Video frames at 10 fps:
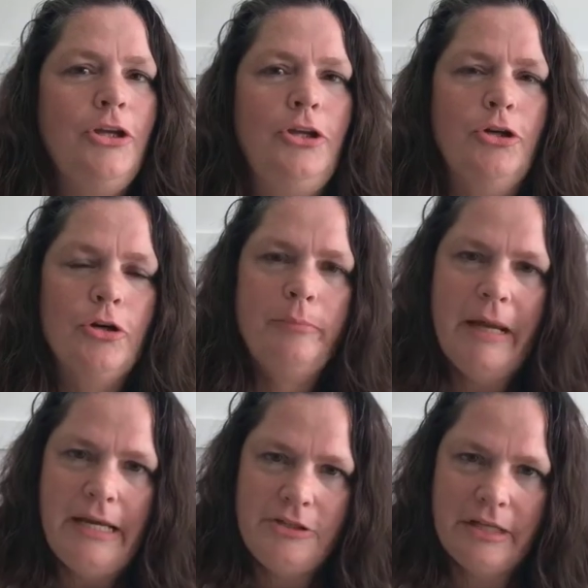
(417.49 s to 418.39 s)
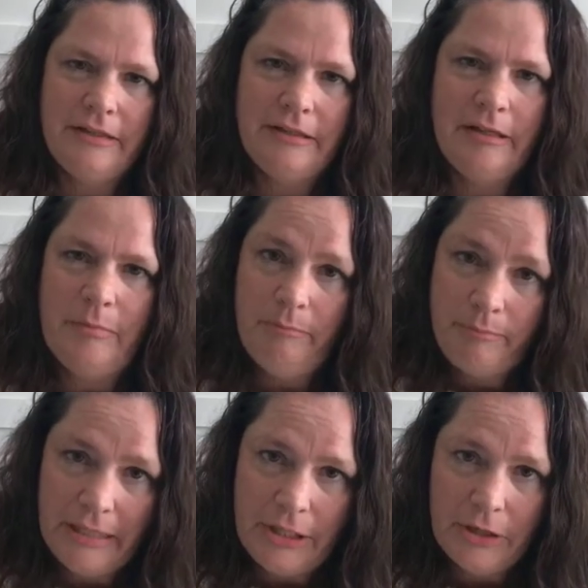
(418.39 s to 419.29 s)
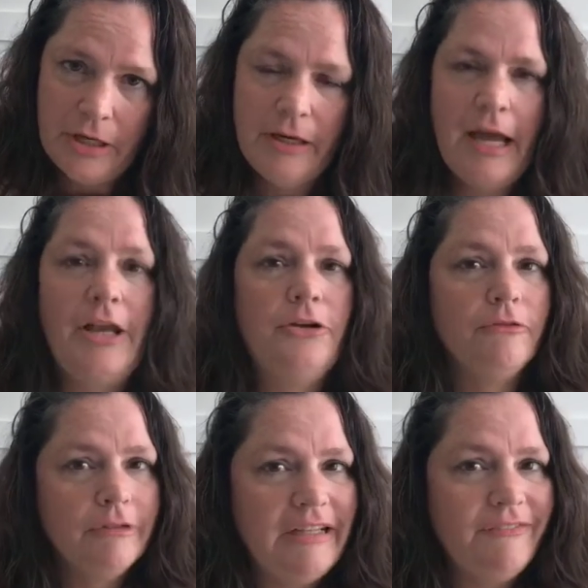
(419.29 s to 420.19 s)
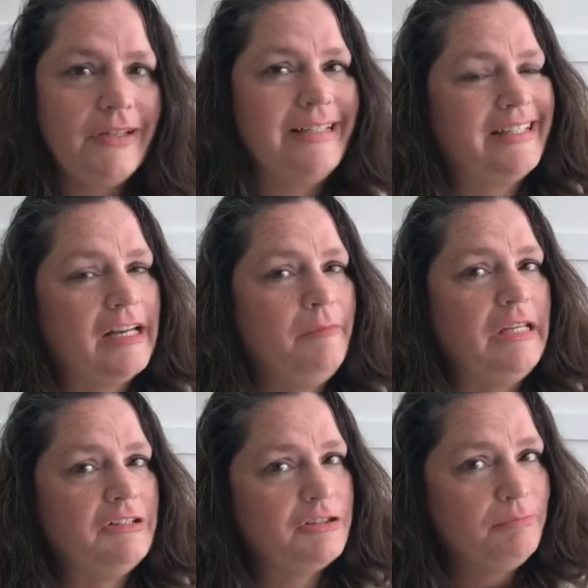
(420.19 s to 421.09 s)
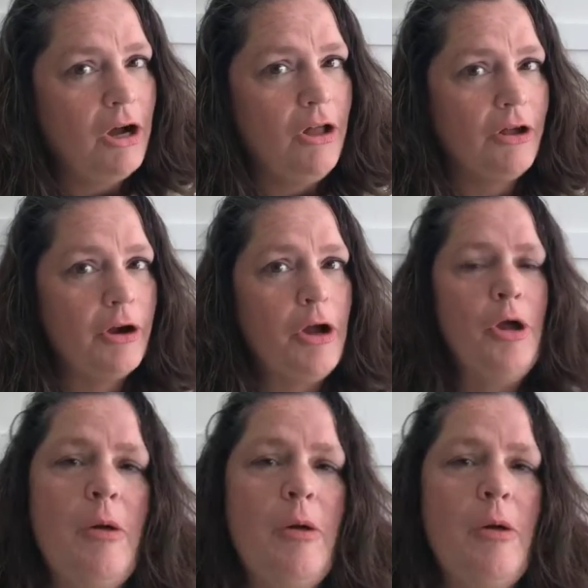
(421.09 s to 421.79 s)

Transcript: your paycheck is going to be bigger and your refund is going to be smaller,